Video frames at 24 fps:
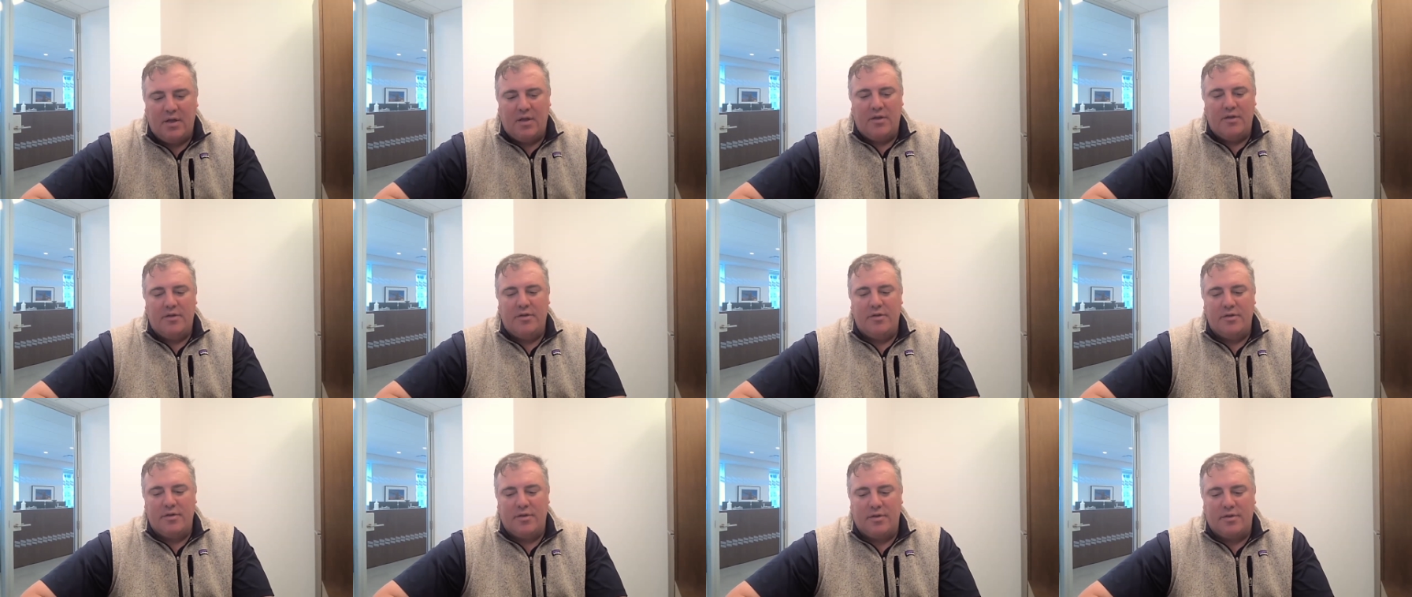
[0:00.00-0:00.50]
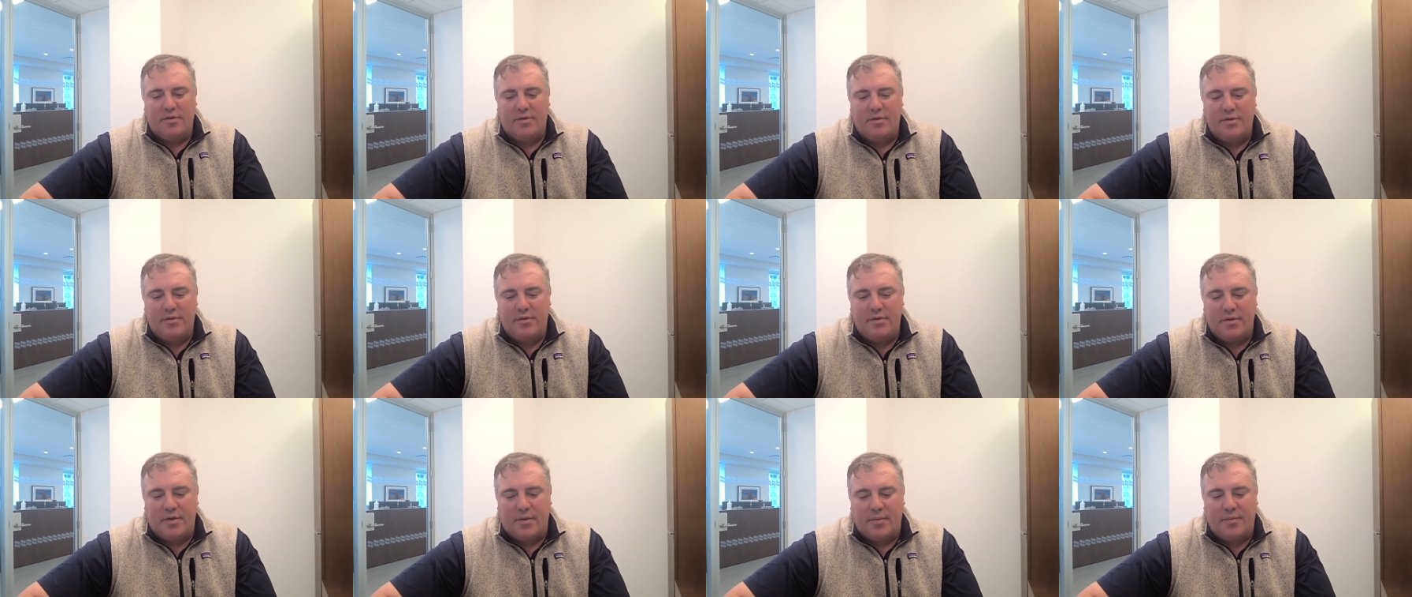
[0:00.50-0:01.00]
you
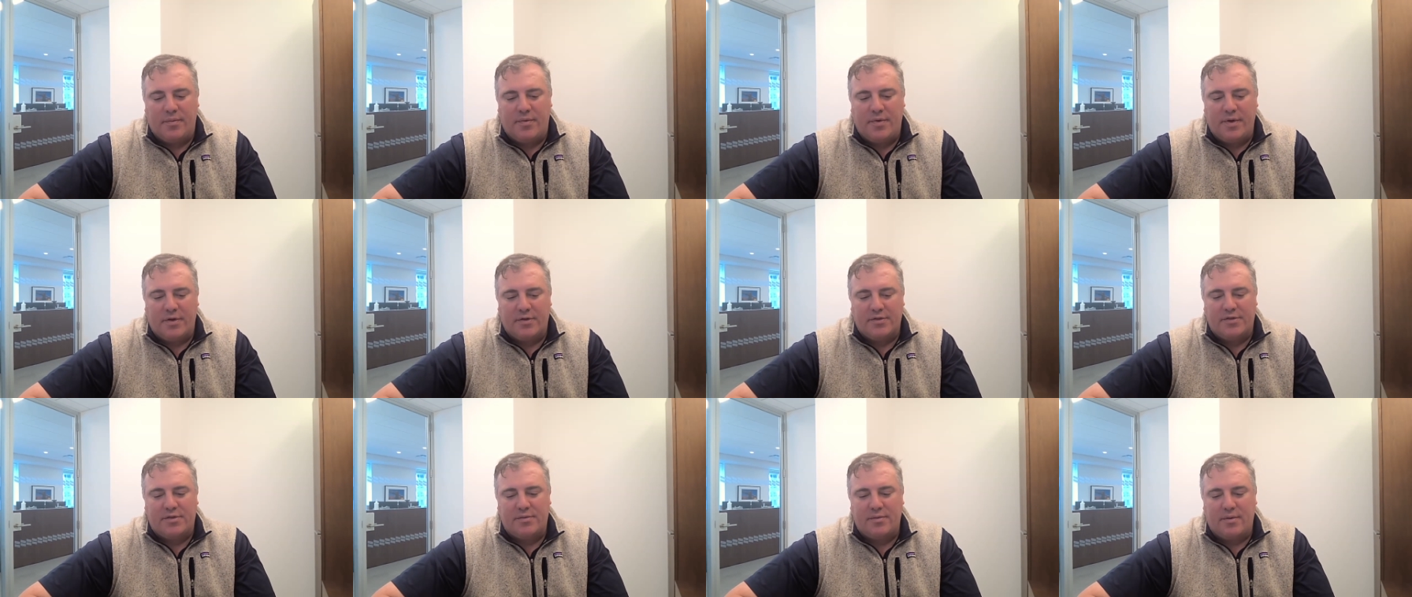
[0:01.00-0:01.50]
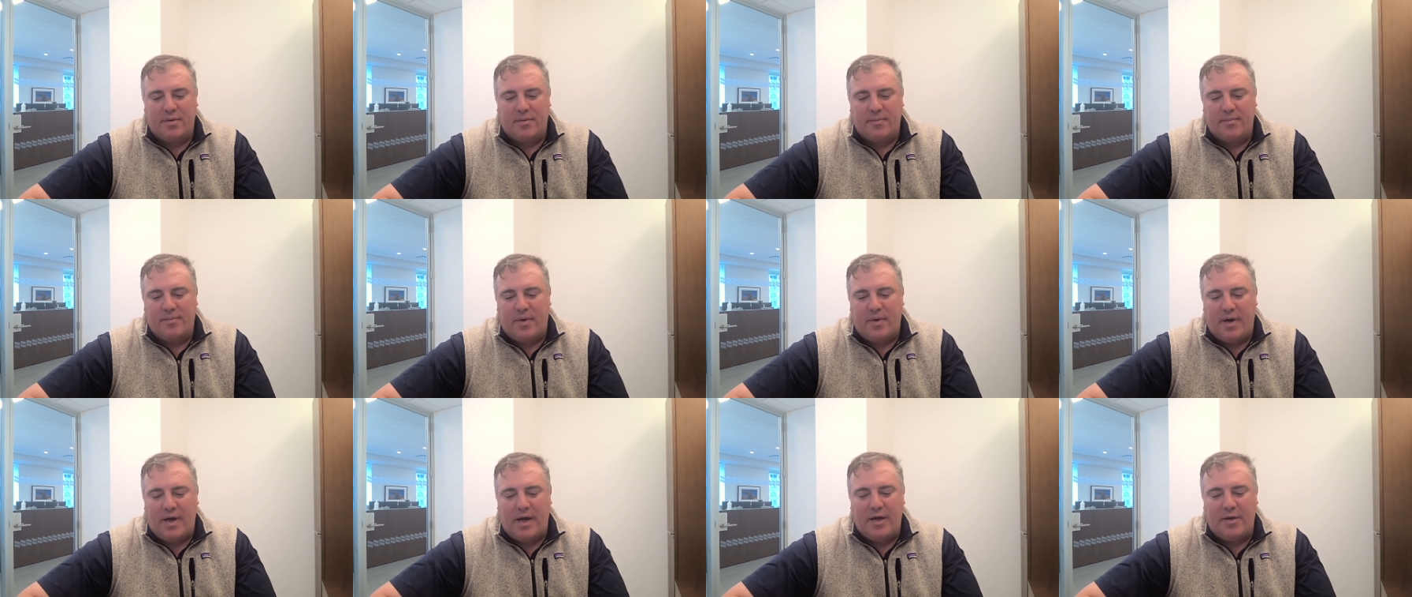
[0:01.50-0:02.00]
know, there's a
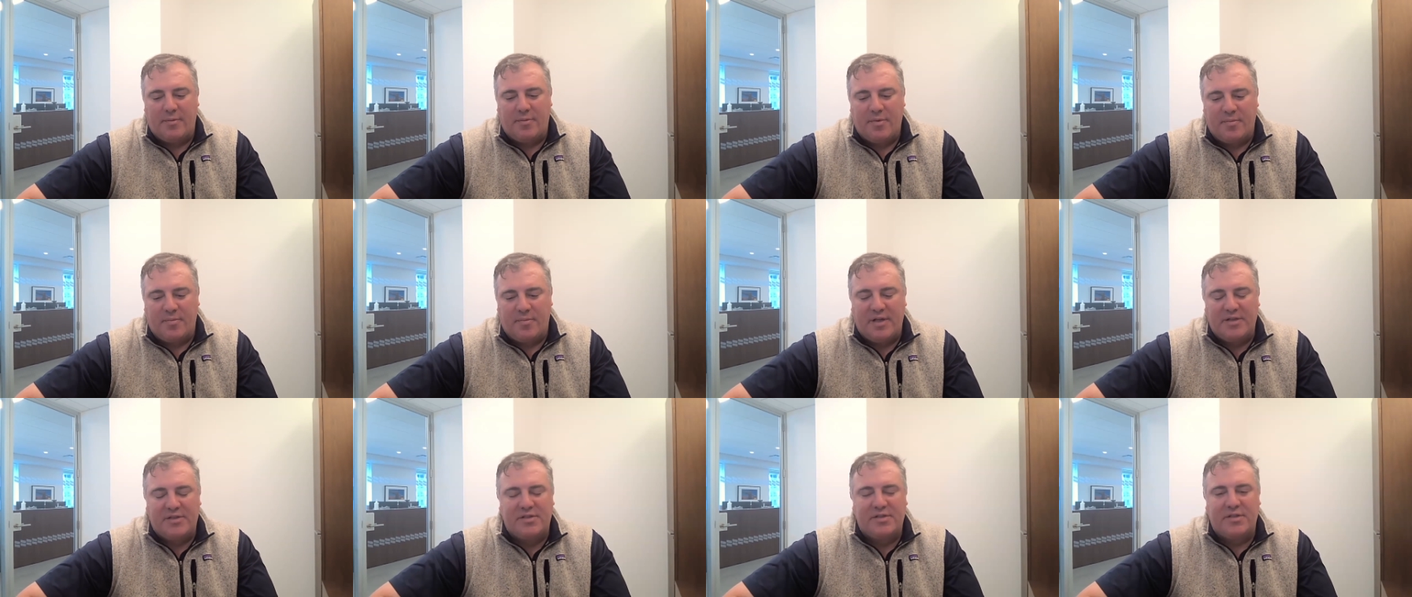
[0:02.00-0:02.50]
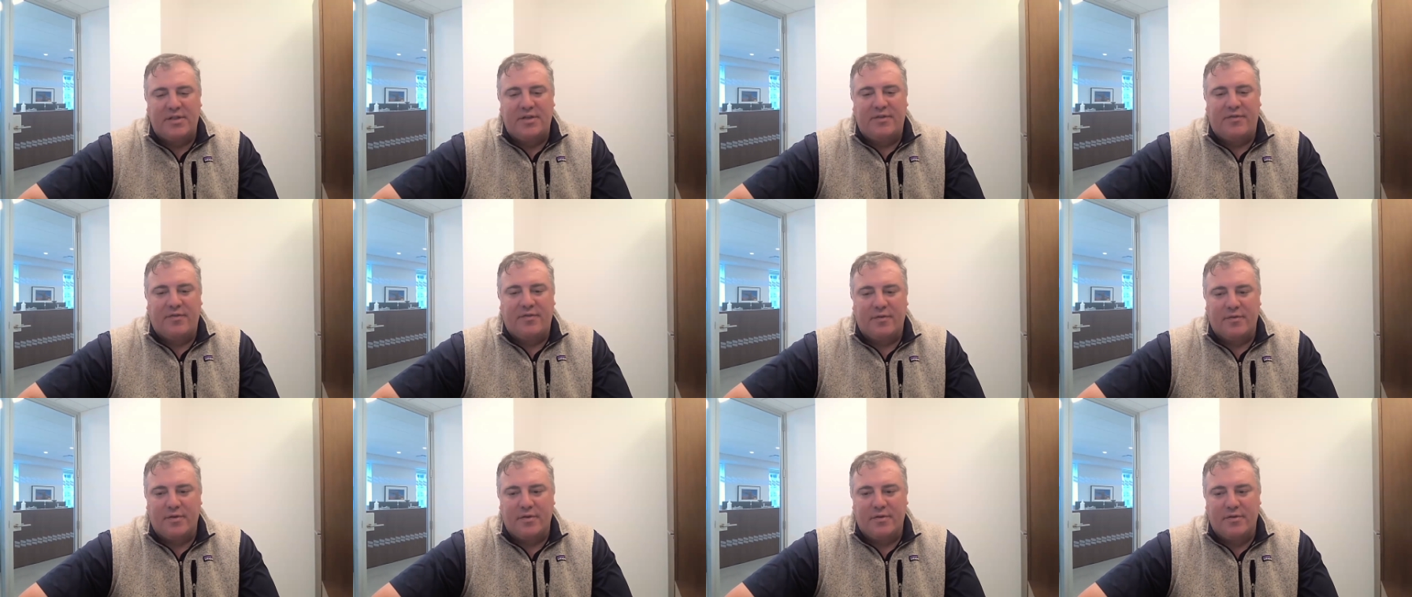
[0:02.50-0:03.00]
higher propensity for
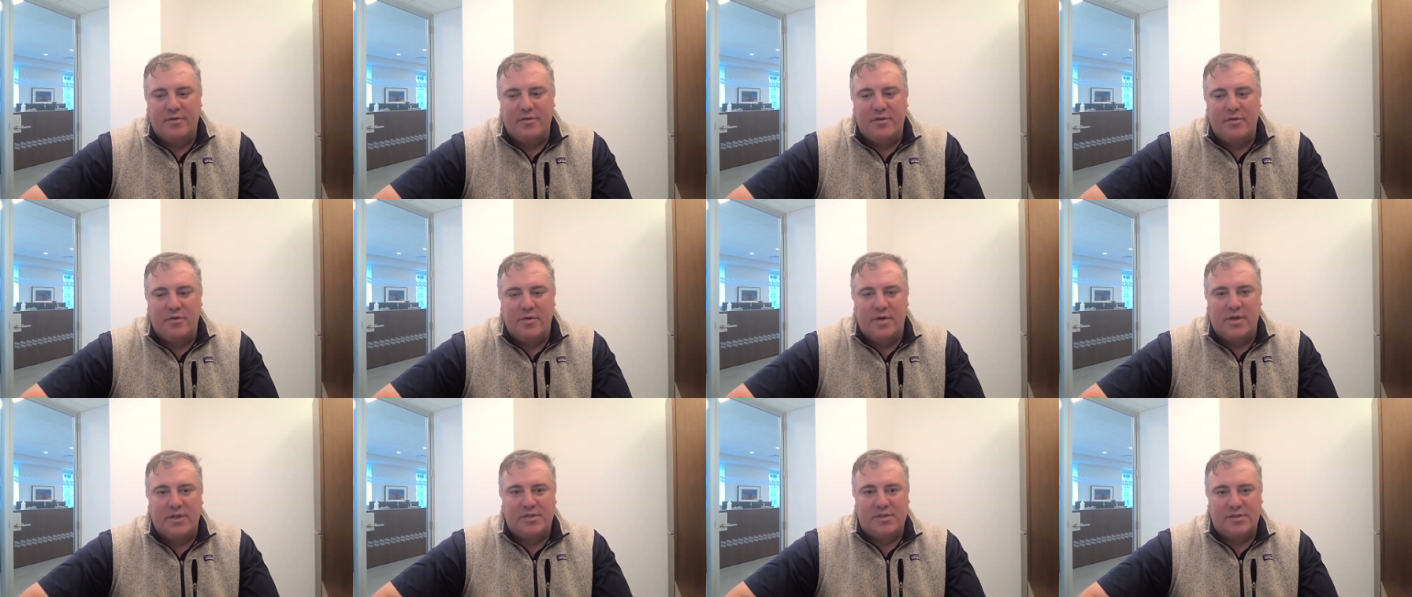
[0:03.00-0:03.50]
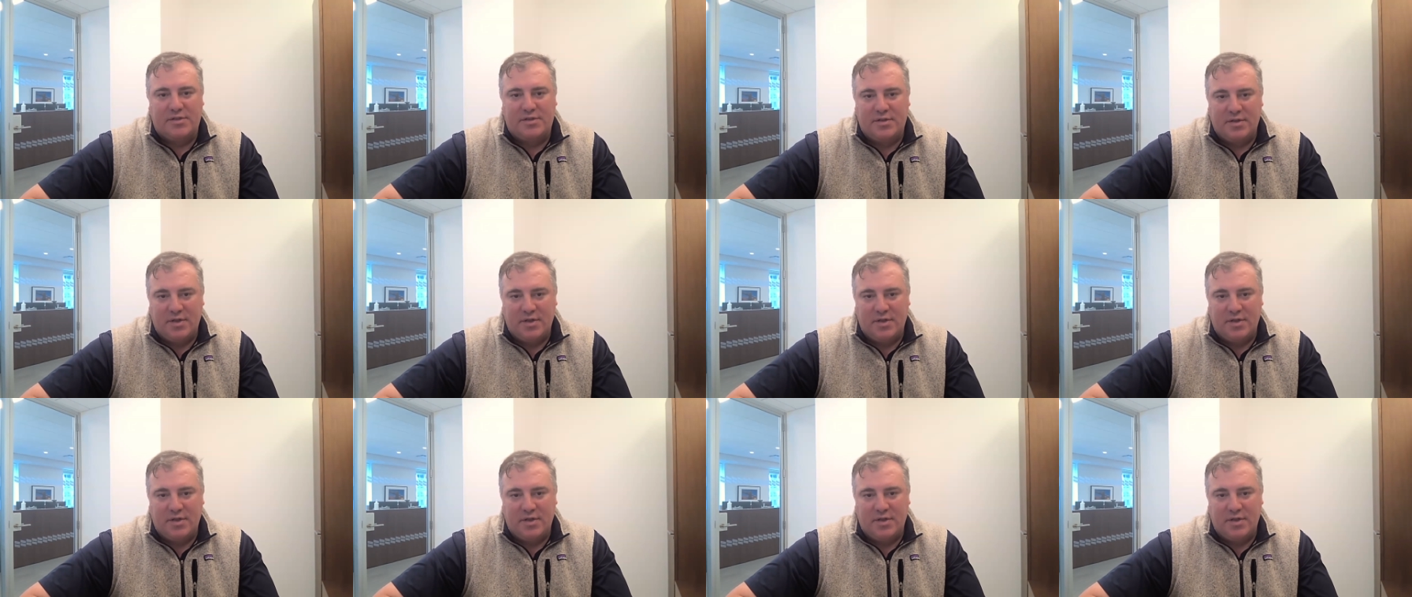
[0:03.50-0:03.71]
the newest